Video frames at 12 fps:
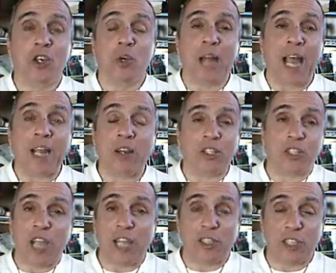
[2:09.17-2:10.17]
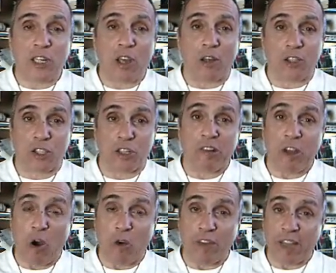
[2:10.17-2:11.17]
you are not going to change the
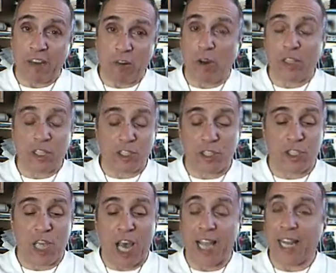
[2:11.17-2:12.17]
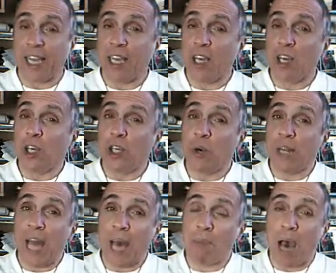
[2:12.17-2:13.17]
culture over there or the society. You
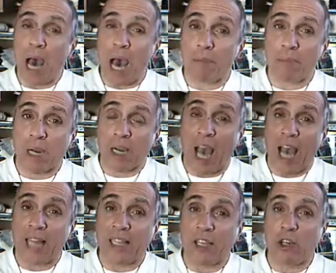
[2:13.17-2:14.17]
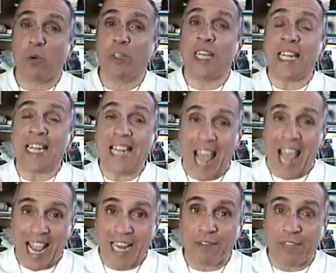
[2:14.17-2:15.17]
are not Mahatma Gandhi, who was a
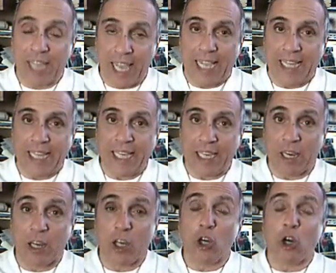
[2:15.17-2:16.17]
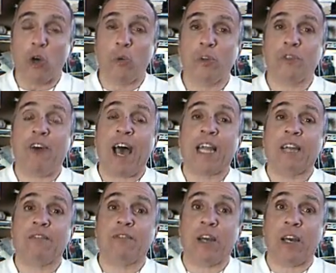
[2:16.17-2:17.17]
native to India, who was
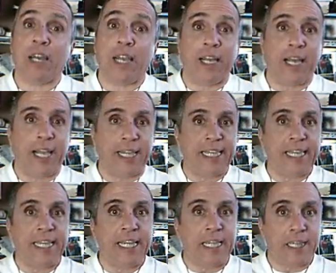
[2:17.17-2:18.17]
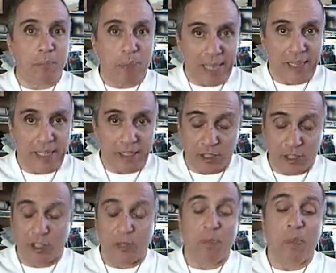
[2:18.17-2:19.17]
fighting for Indian
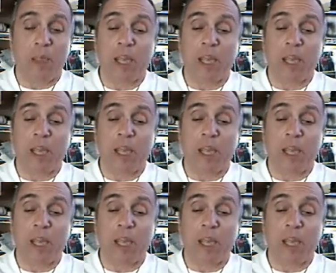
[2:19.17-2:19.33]
independence.